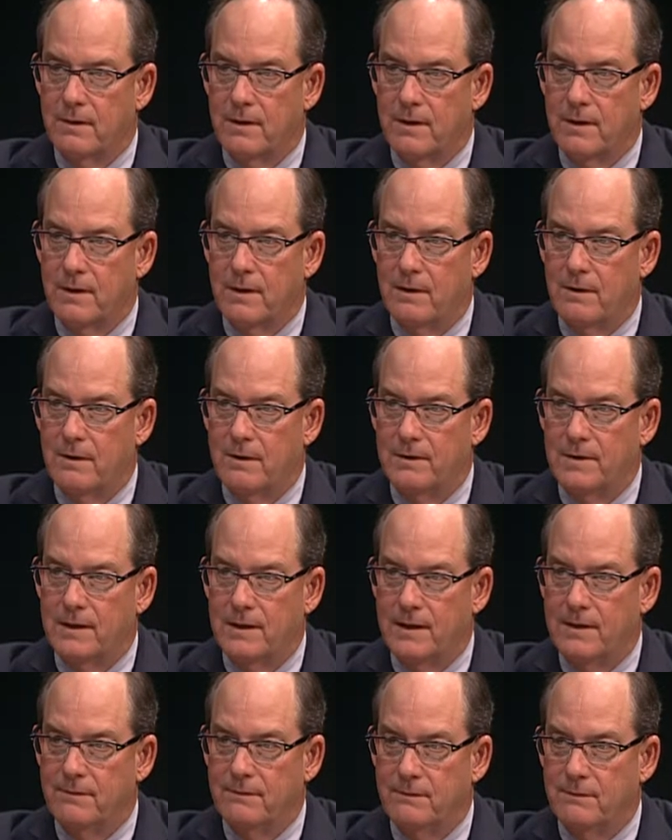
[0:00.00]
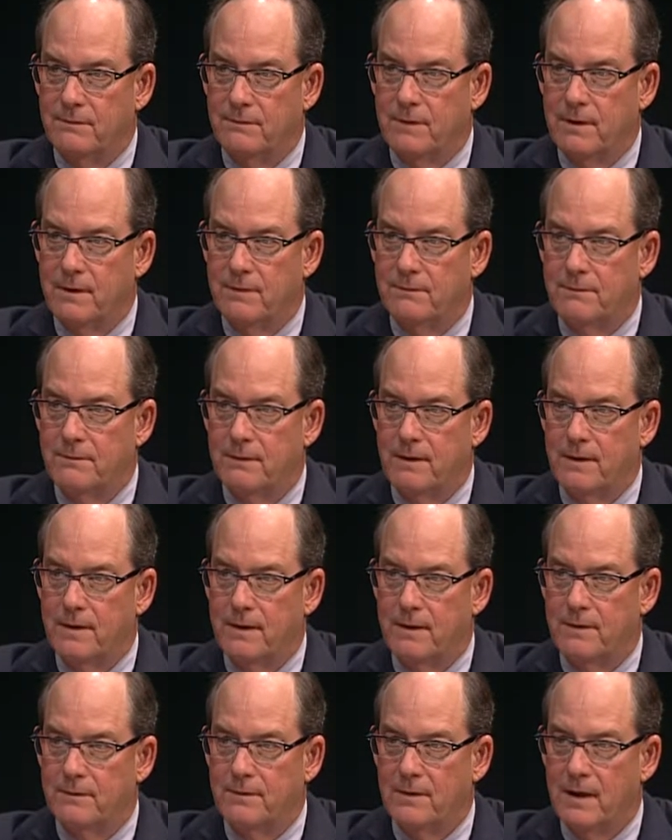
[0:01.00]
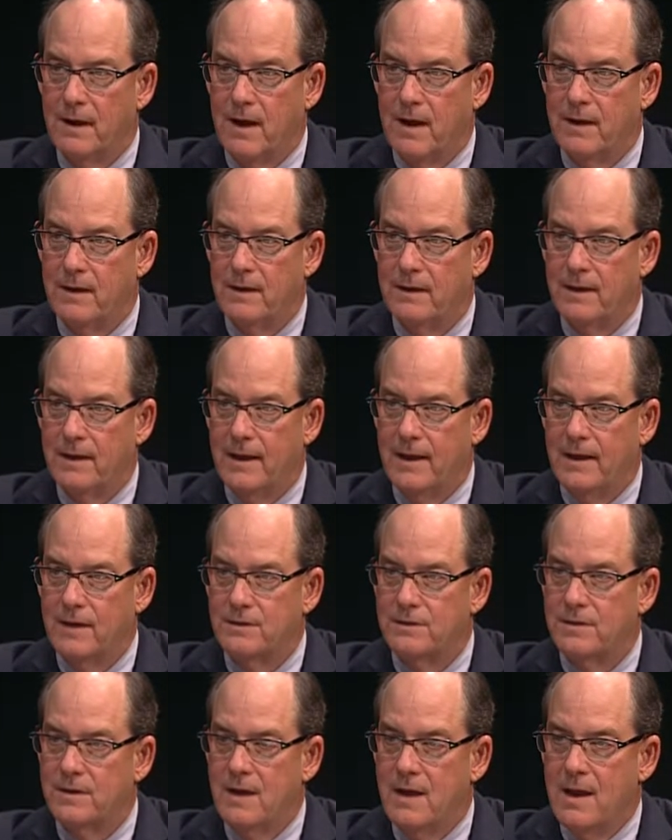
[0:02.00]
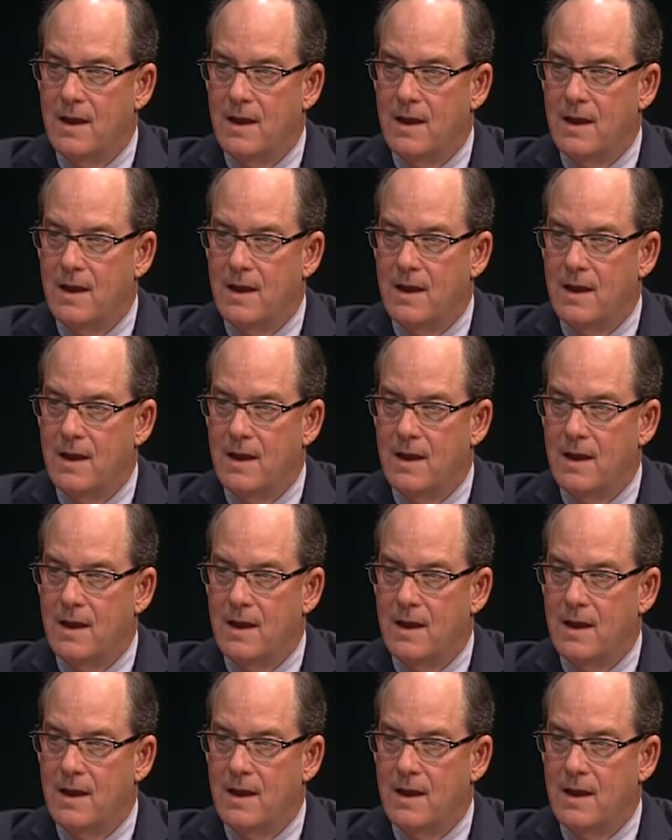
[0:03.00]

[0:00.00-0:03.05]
on the eve of the holidays,